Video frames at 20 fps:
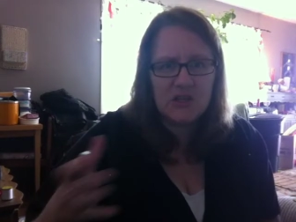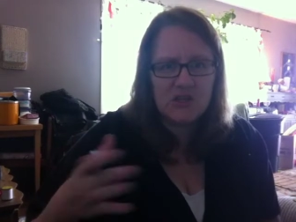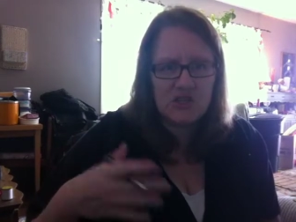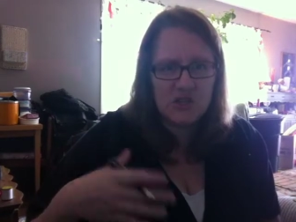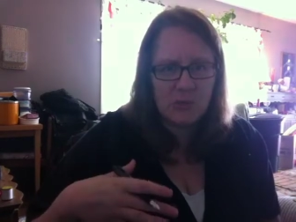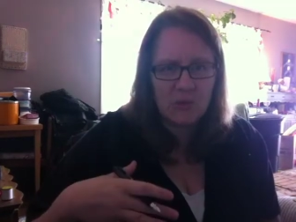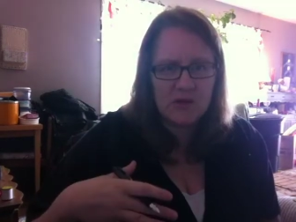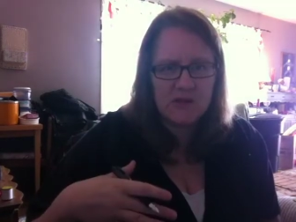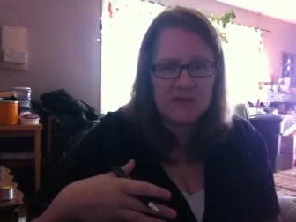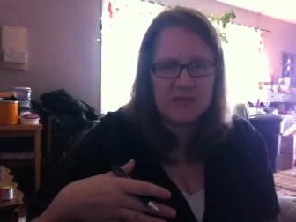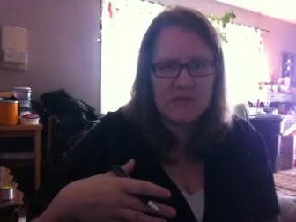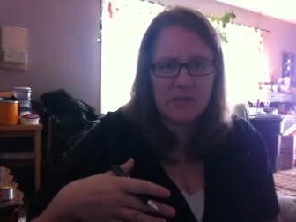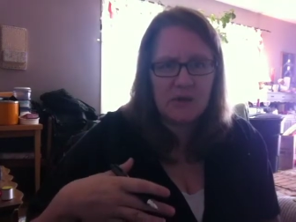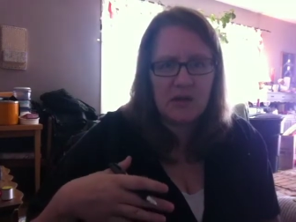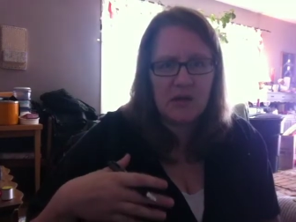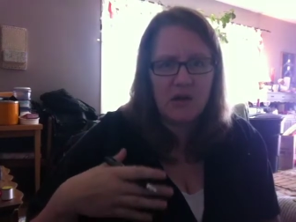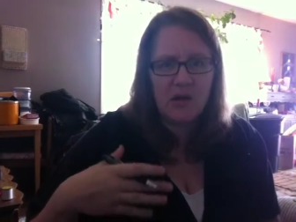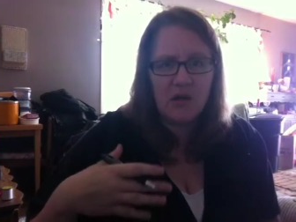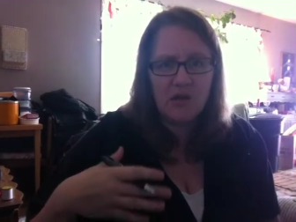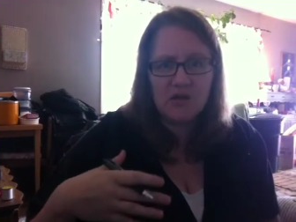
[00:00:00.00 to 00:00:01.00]
and she wants to be
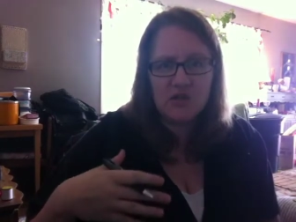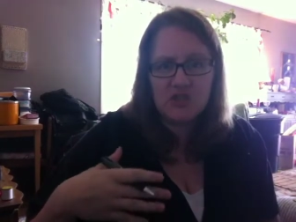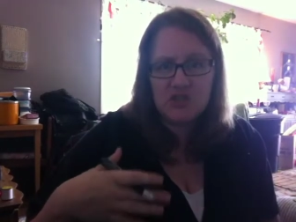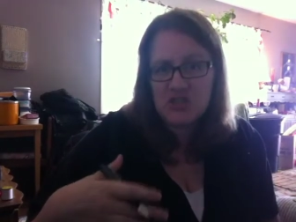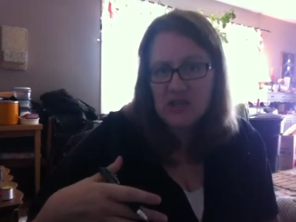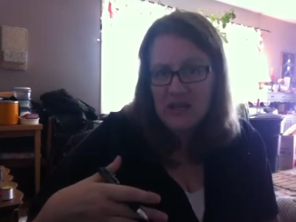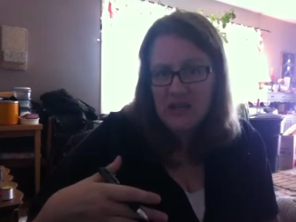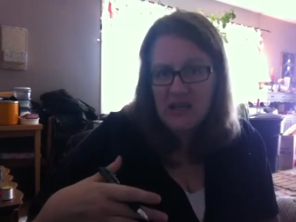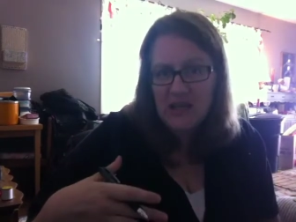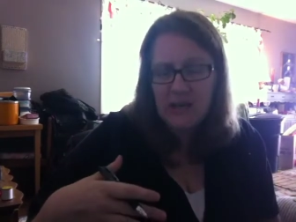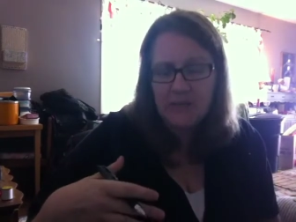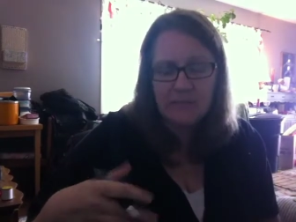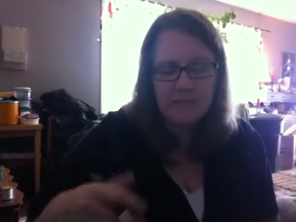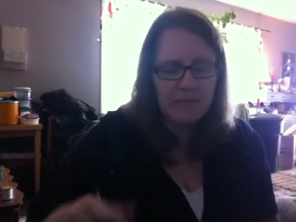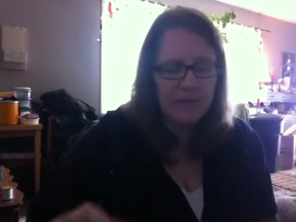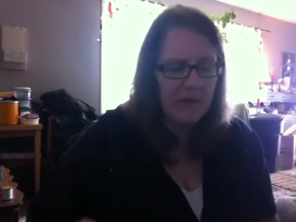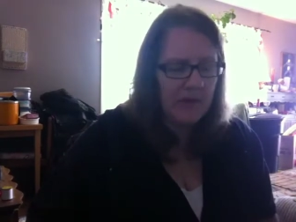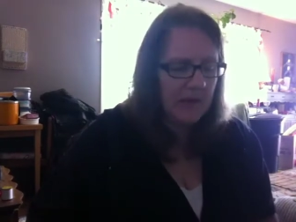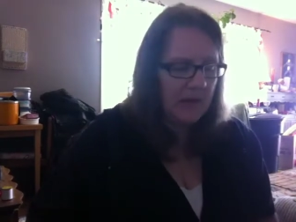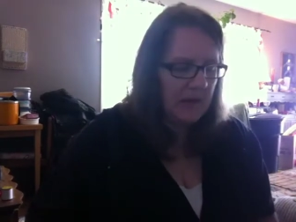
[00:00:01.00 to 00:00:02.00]
called she,
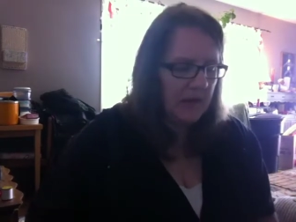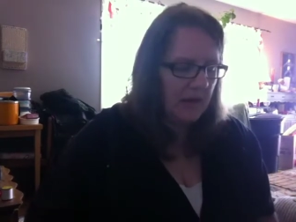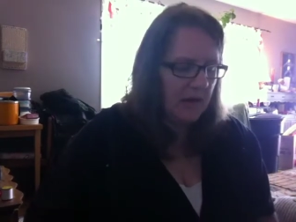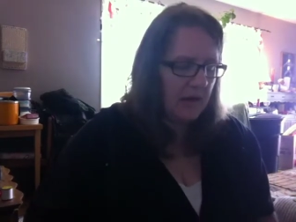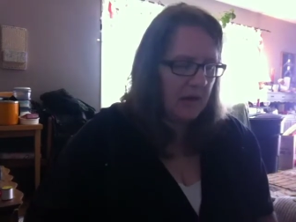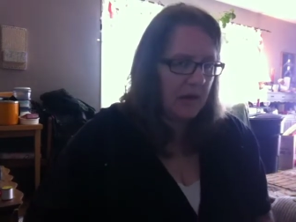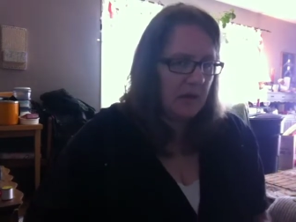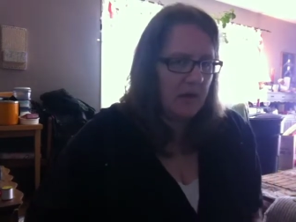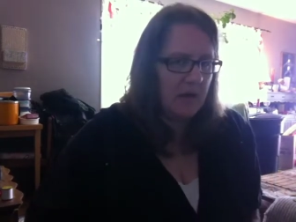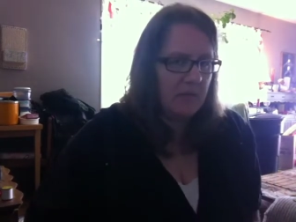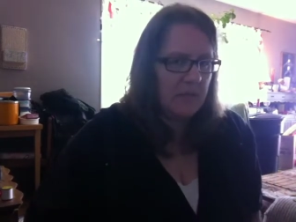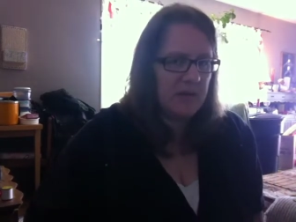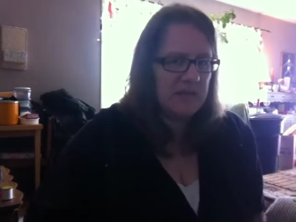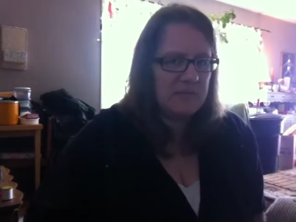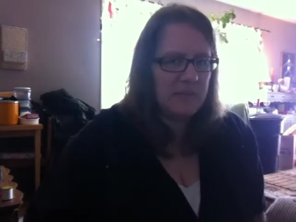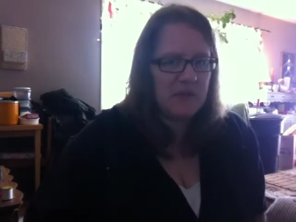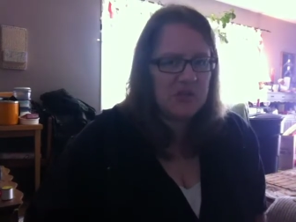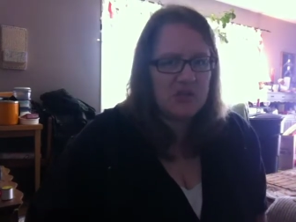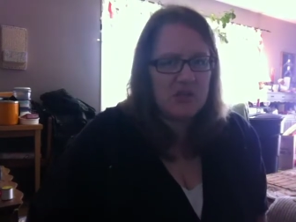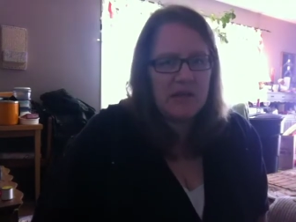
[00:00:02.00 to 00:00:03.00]
um,
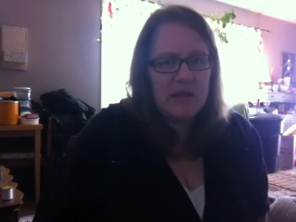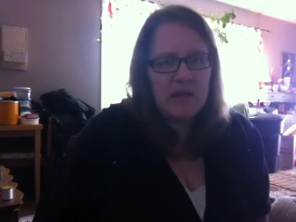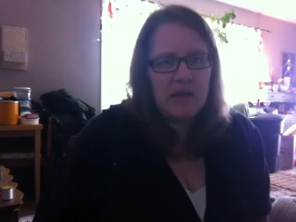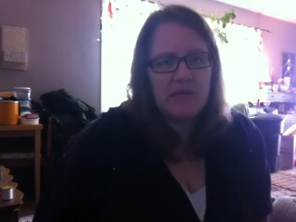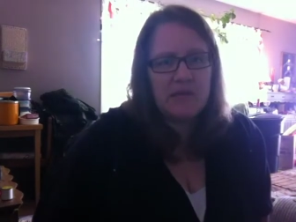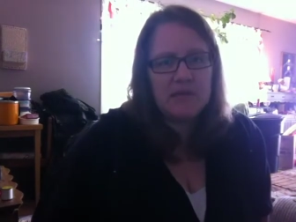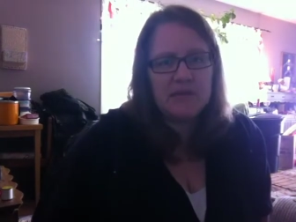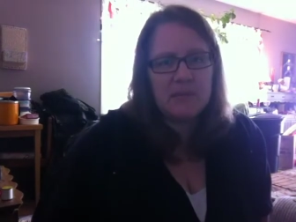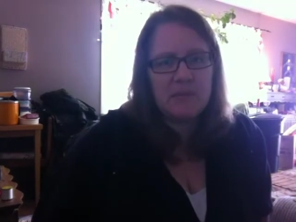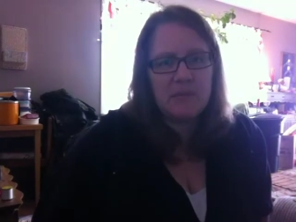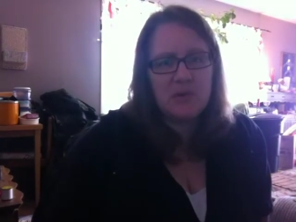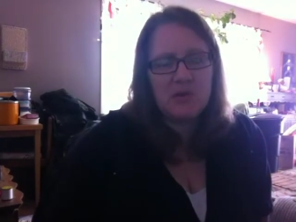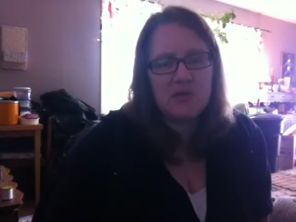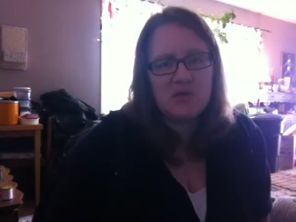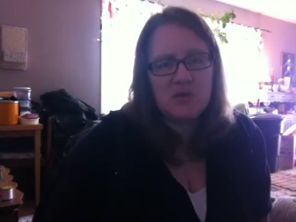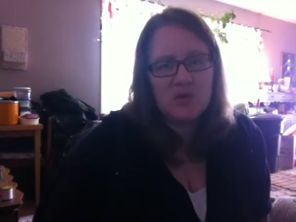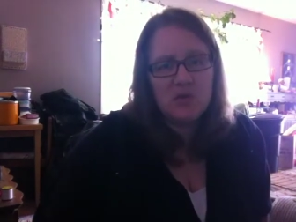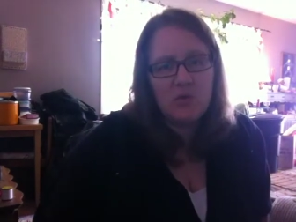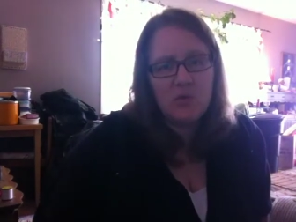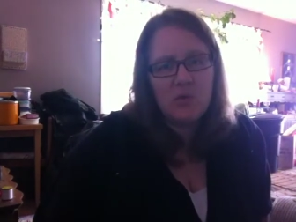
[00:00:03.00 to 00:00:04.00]
especially if it's a
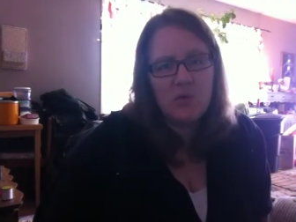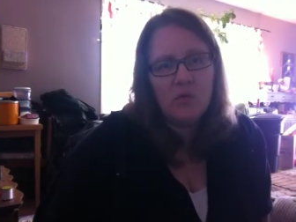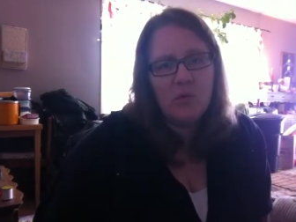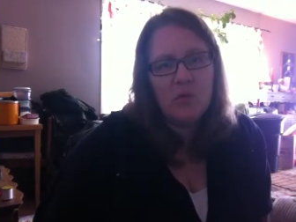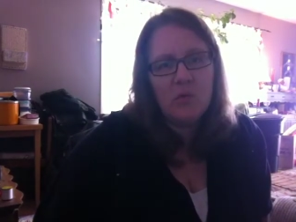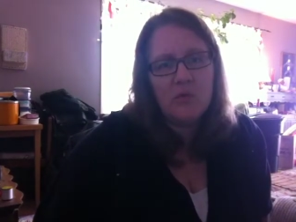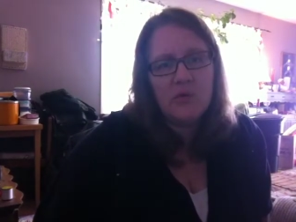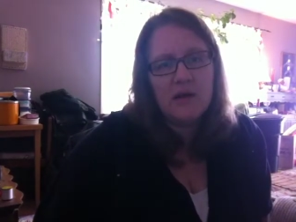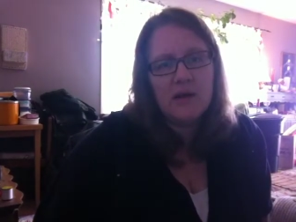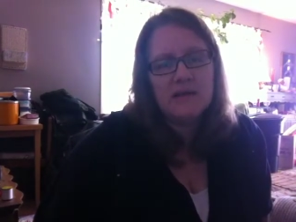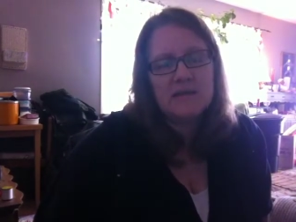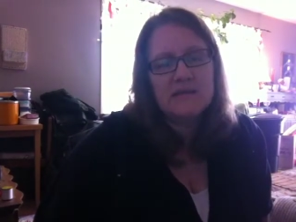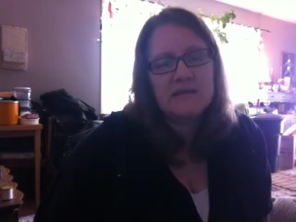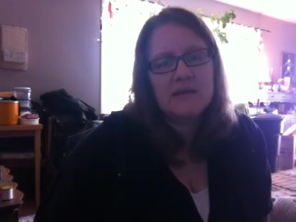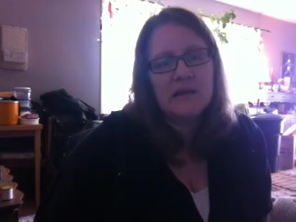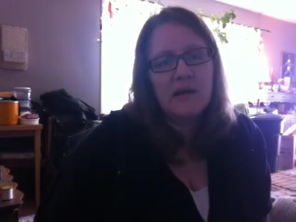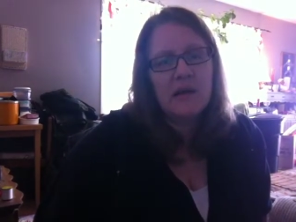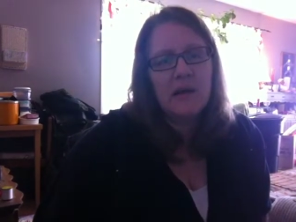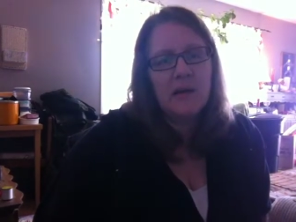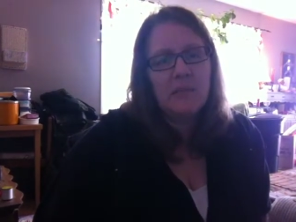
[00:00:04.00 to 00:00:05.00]
person who who
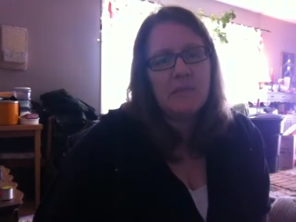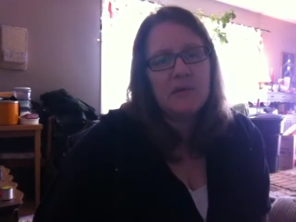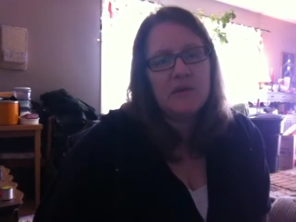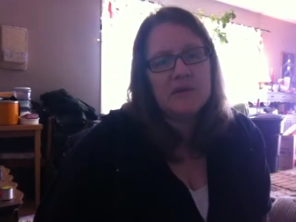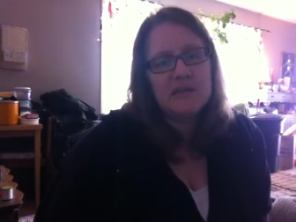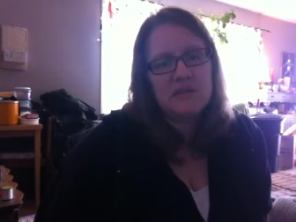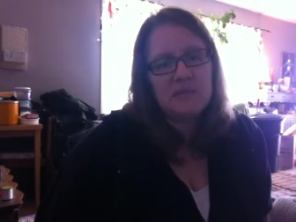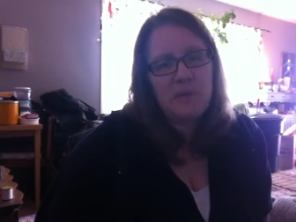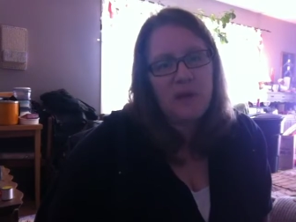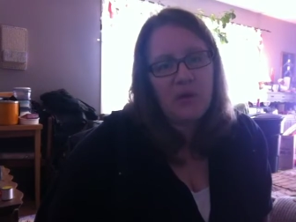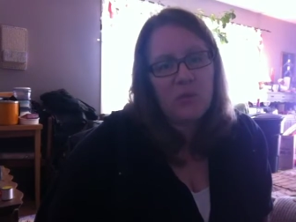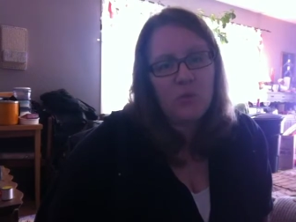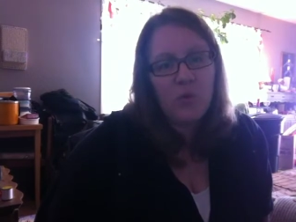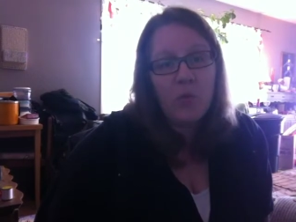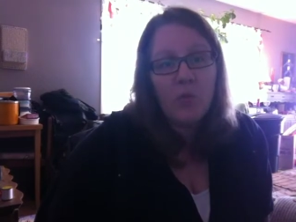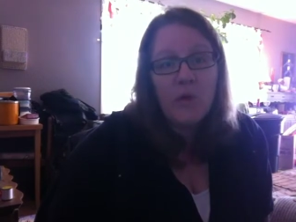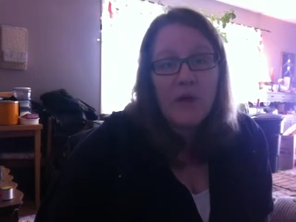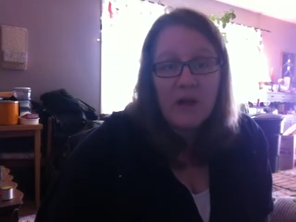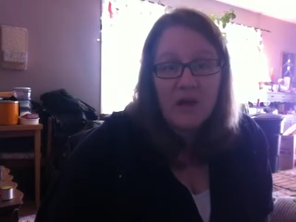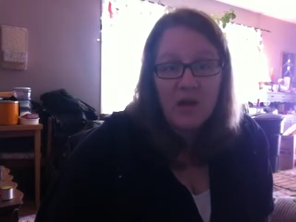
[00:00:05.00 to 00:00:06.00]
does participate in
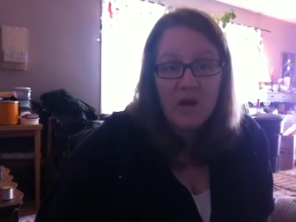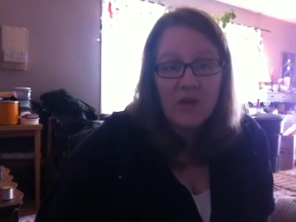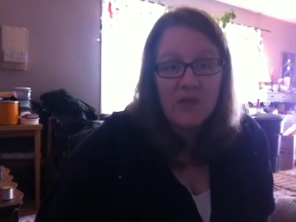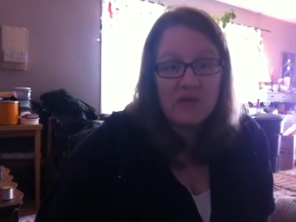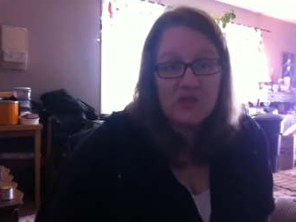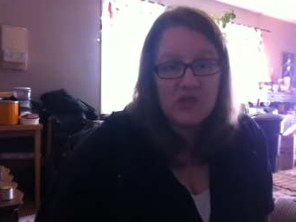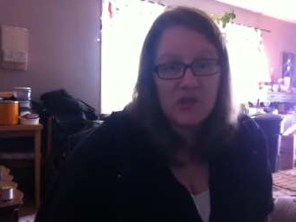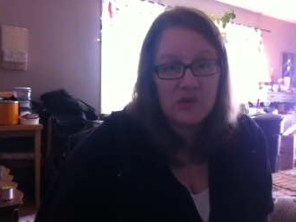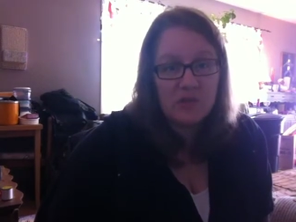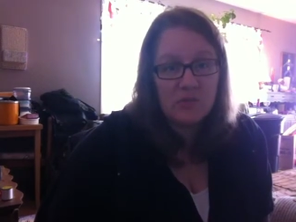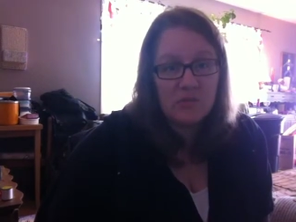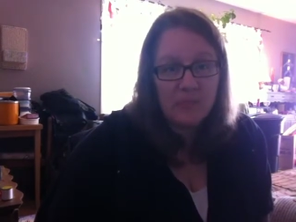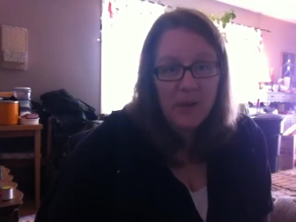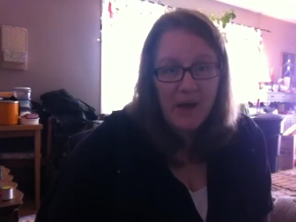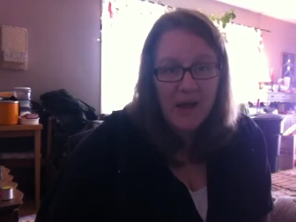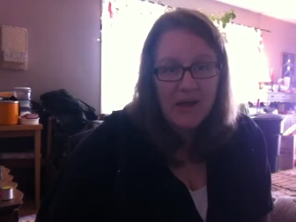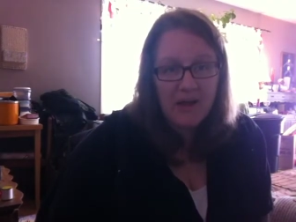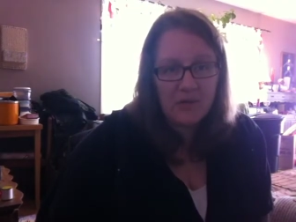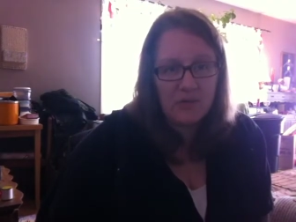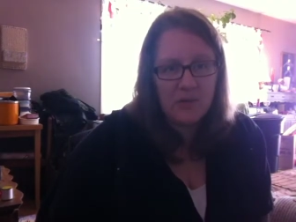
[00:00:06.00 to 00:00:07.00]
what we call the gender
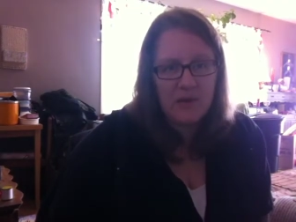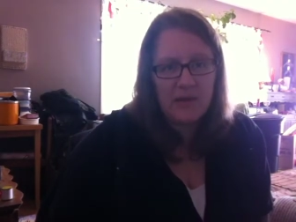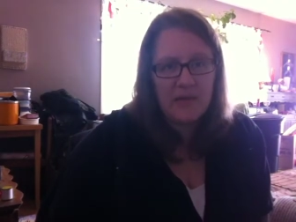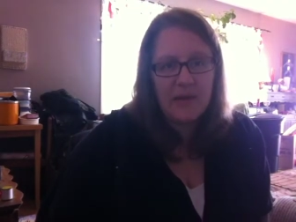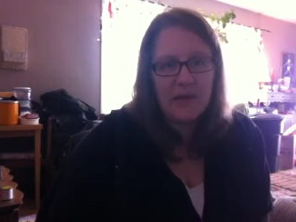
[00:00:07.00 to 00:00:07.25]
binary.